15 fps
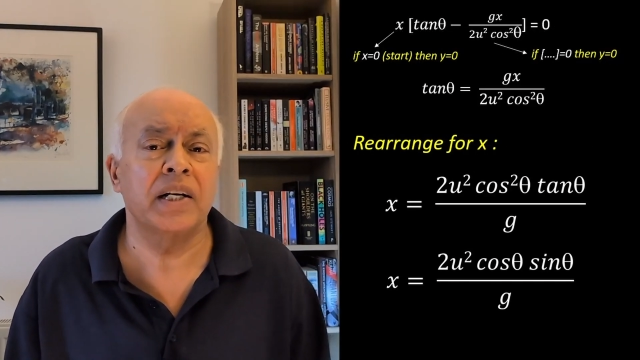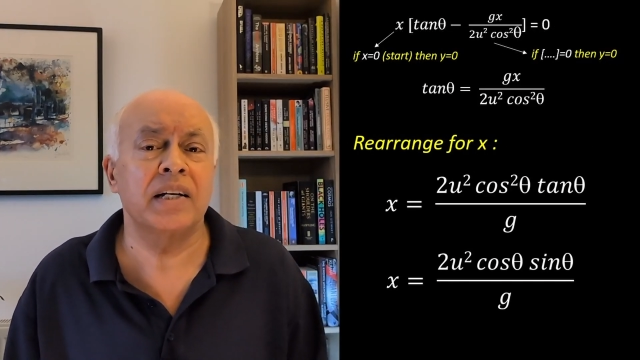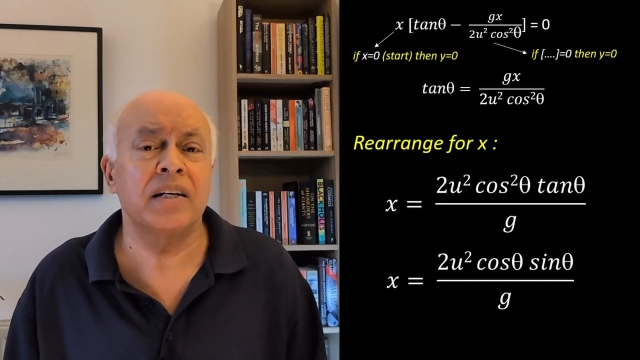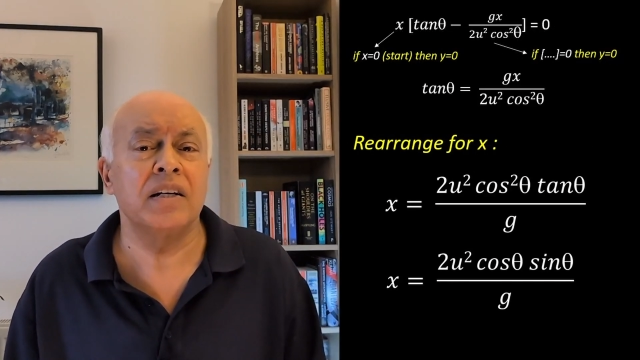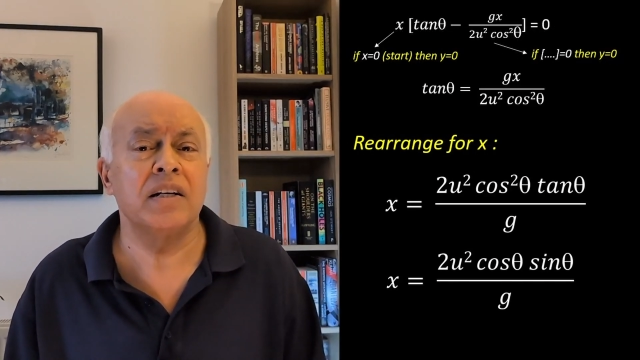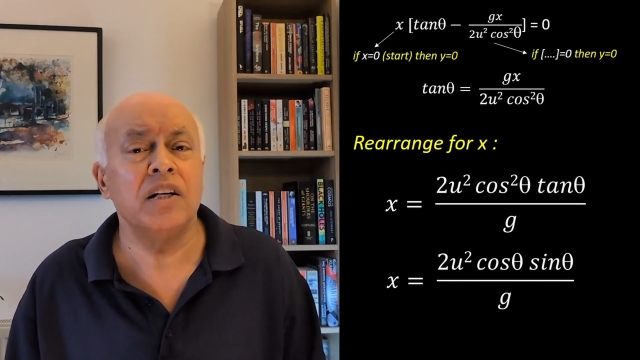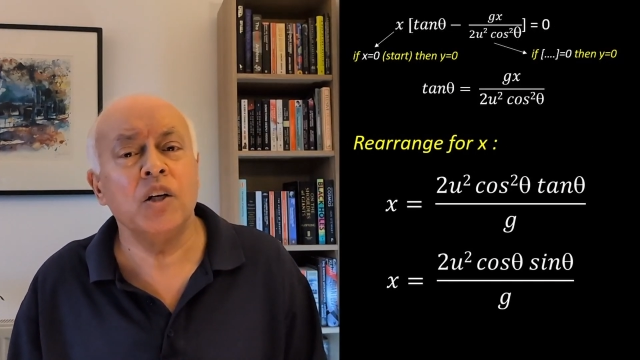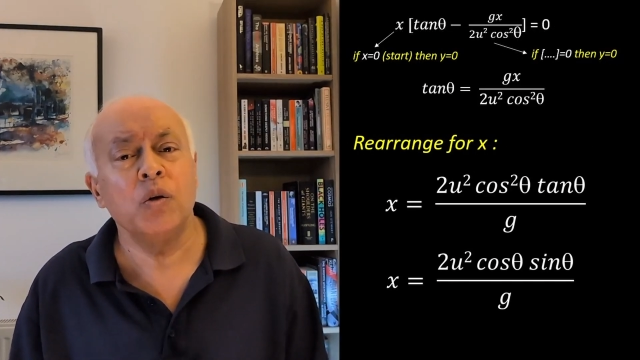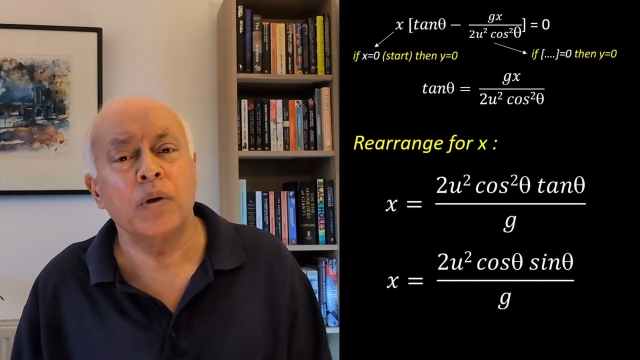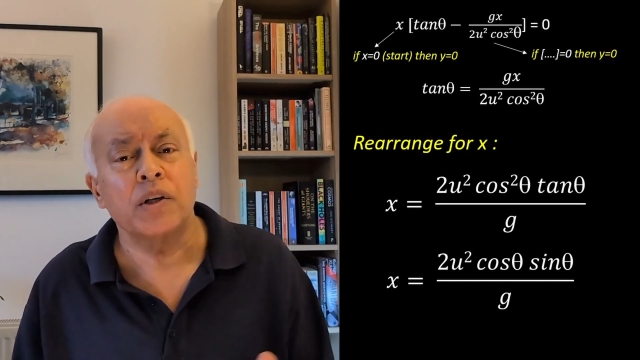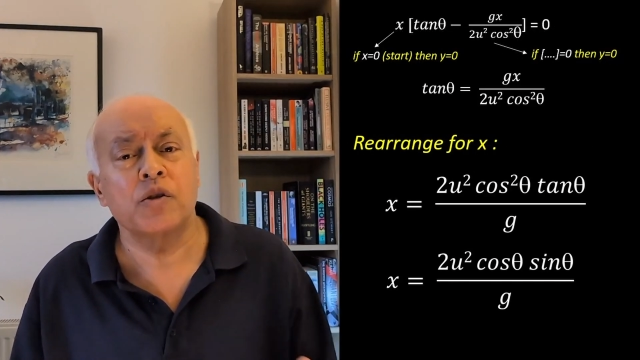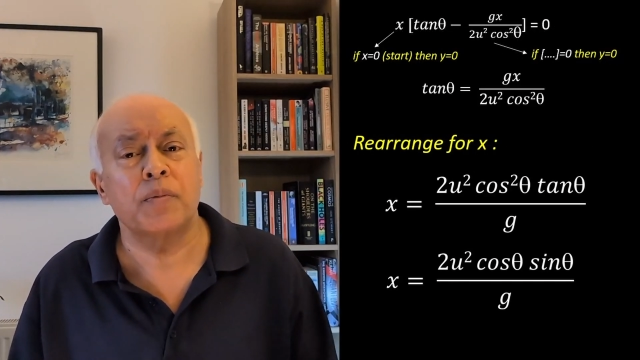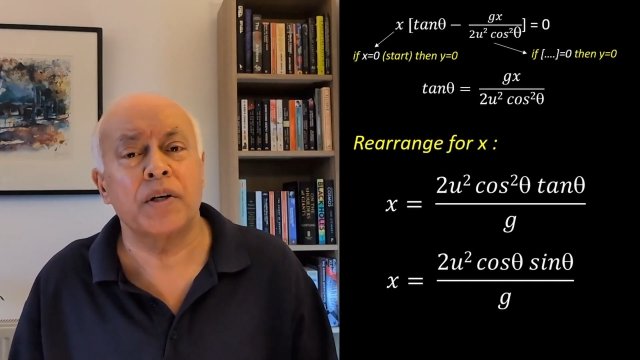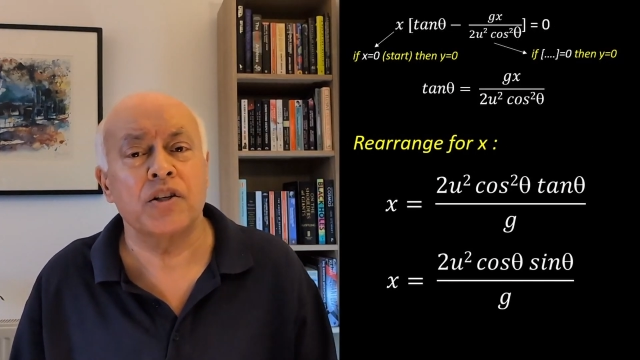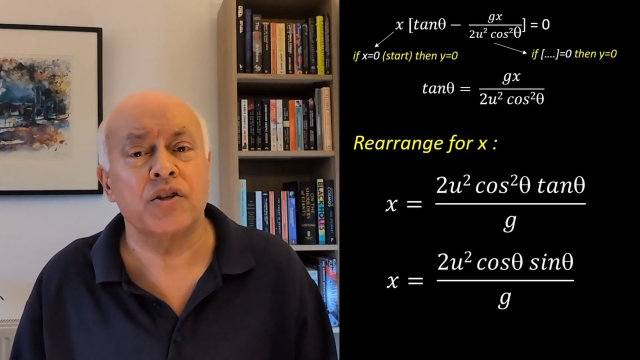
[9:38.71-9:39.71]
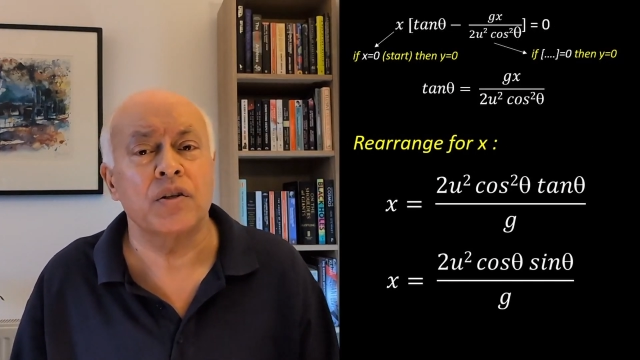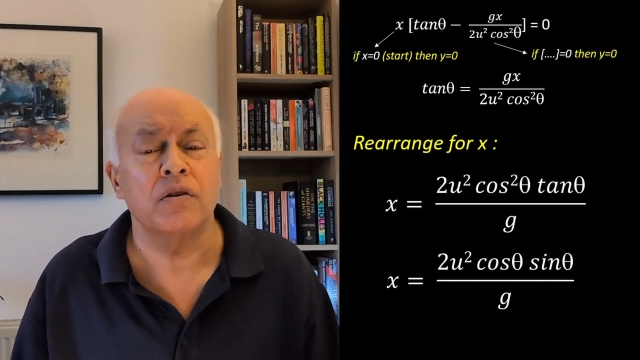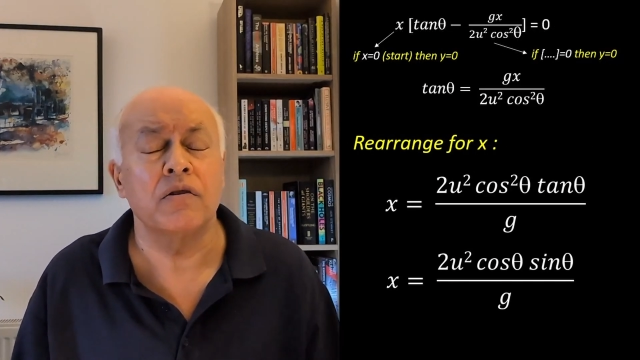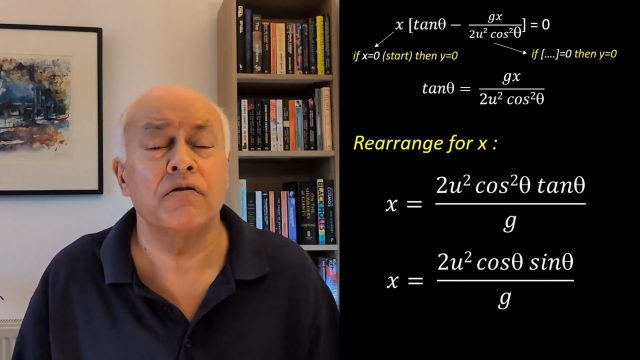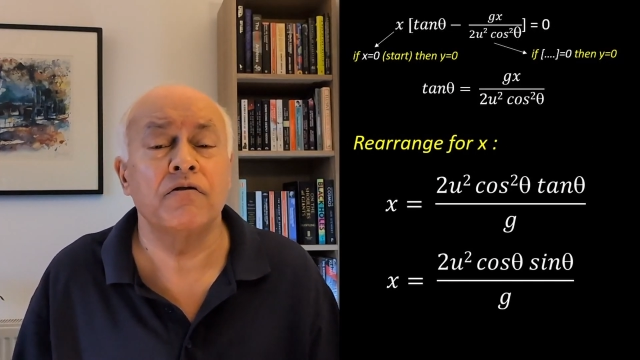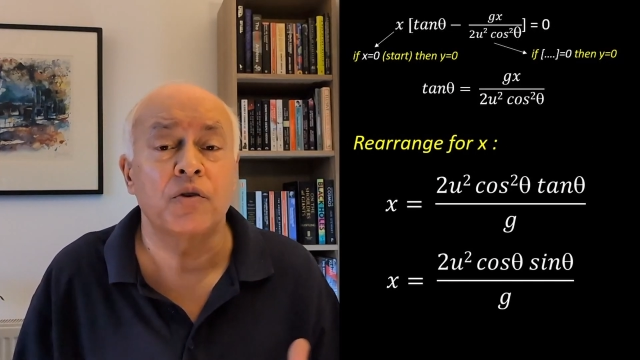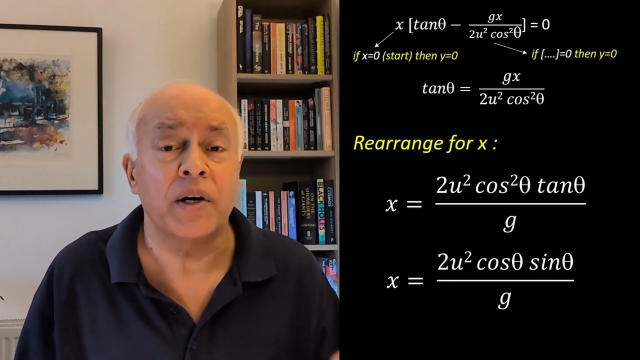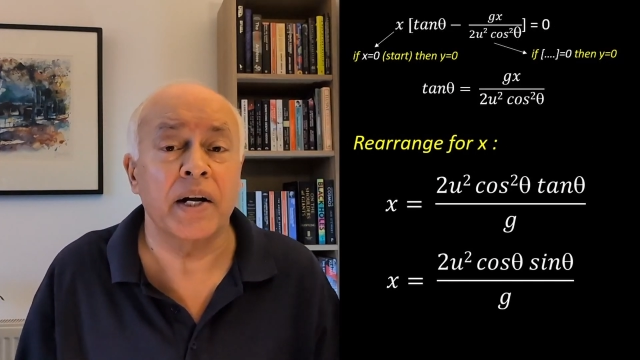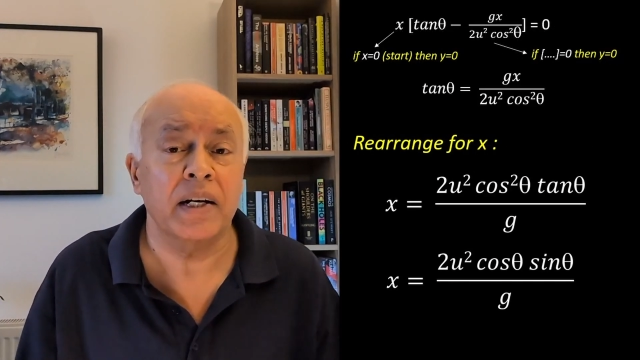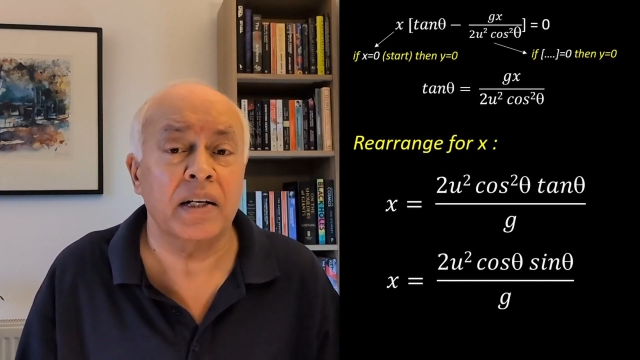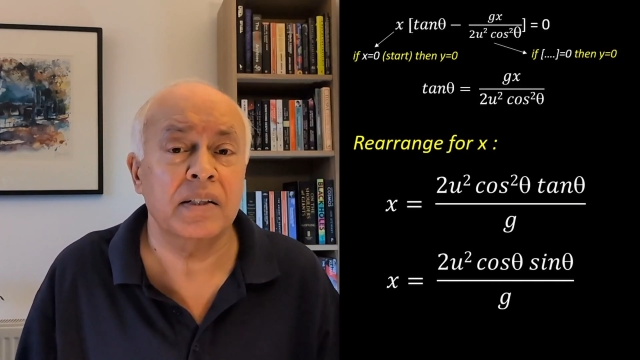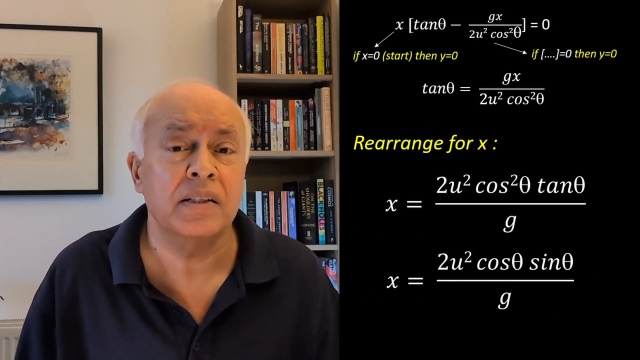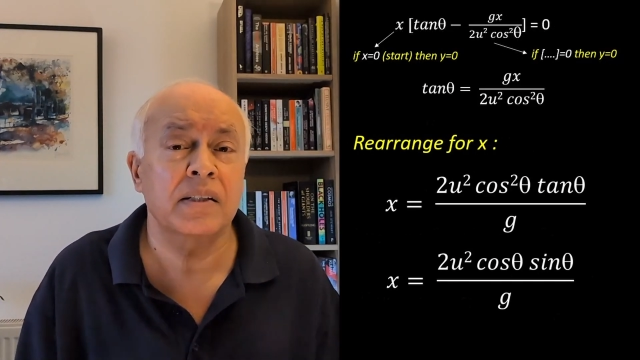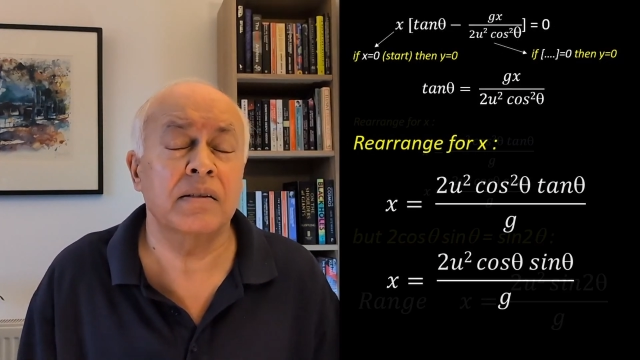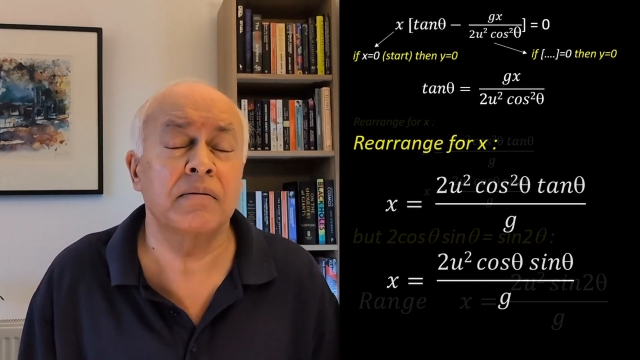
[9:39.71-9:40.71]
get a new expression for
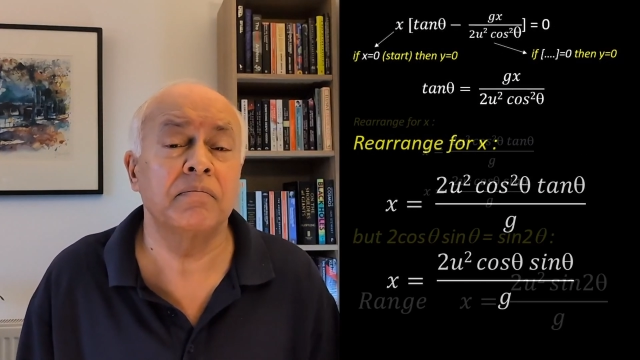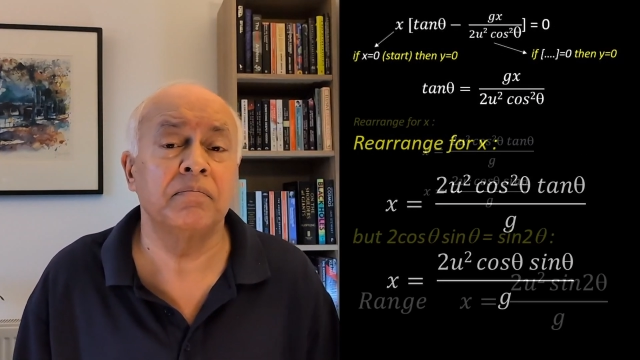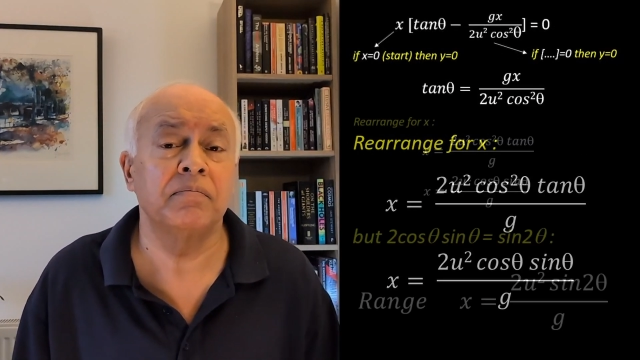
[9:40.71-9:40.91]
x.